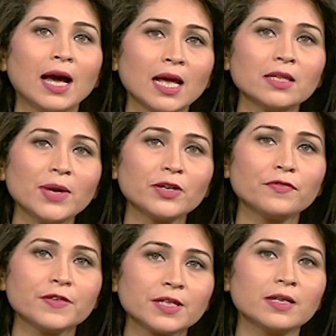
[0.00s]
Another way to
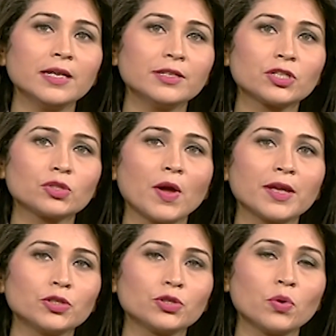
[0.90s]
physically
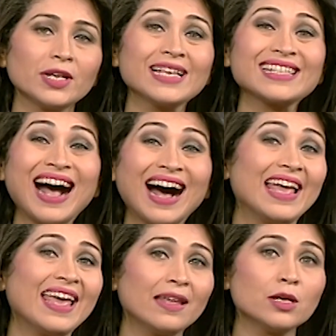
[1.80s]
destroying a drone is
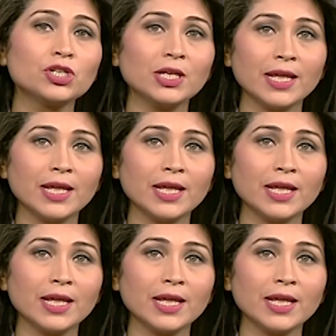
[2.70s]
high-energy